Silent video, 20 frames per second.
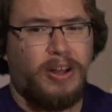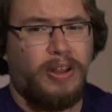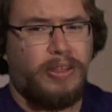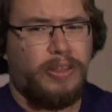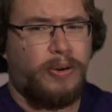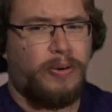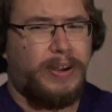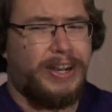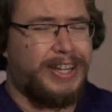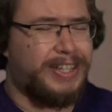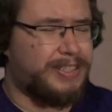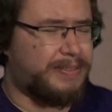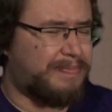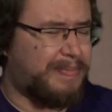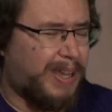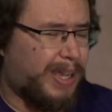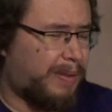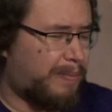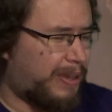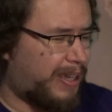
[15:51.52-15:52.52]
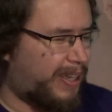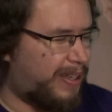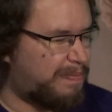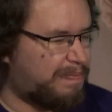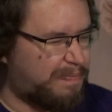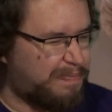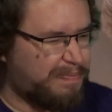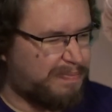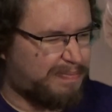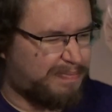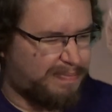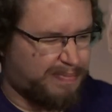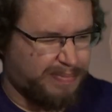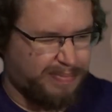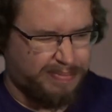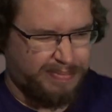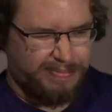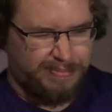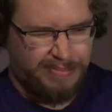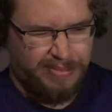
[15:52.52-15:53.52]
although it is maybe
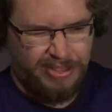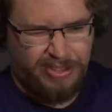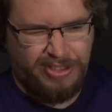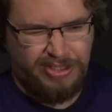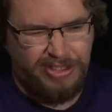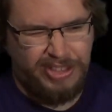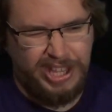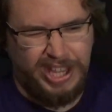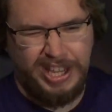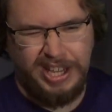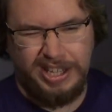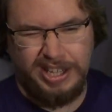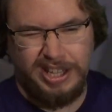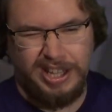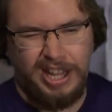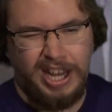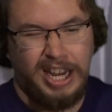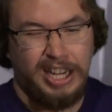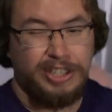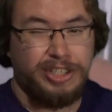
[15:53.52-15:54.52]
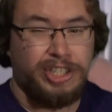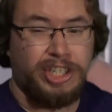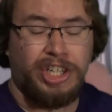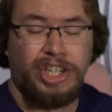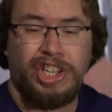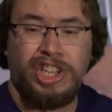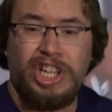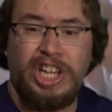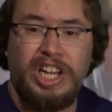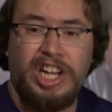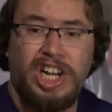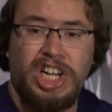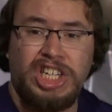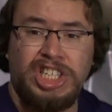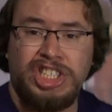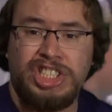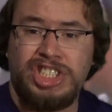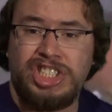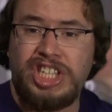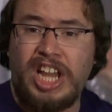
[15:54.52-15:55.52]
theologically
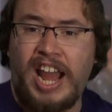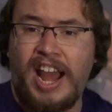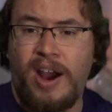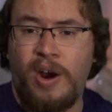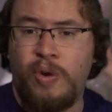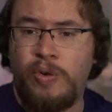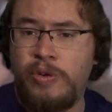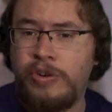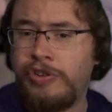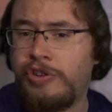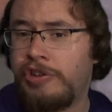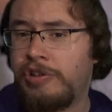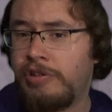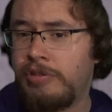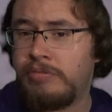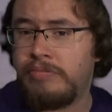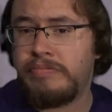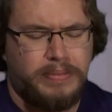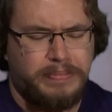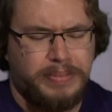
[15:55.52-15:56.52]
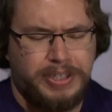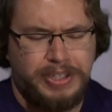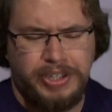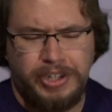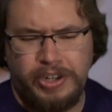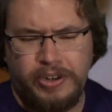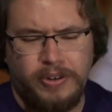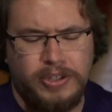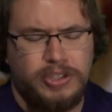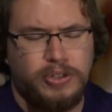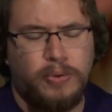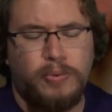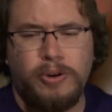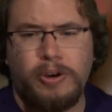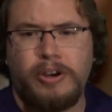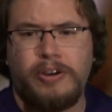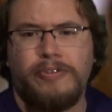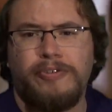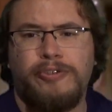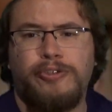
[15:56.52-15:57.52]
unsound. But you know, it's a
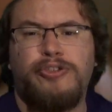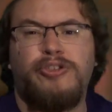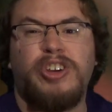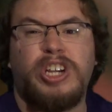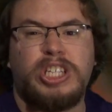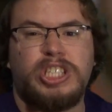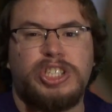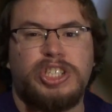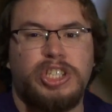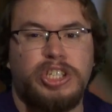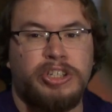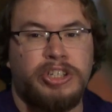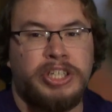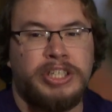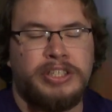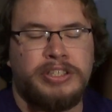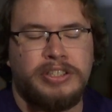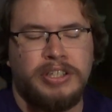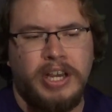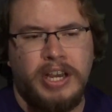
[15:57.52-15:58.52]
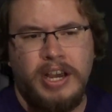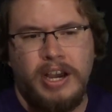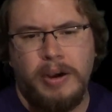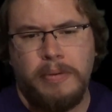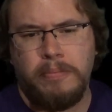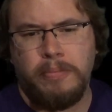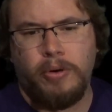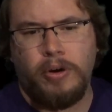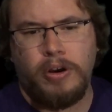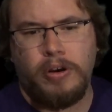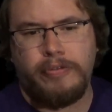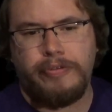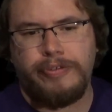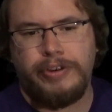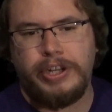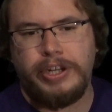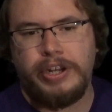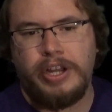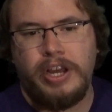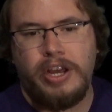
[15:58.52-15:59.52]
work of fiction. It's more of
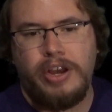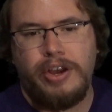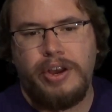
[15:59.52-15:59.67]
an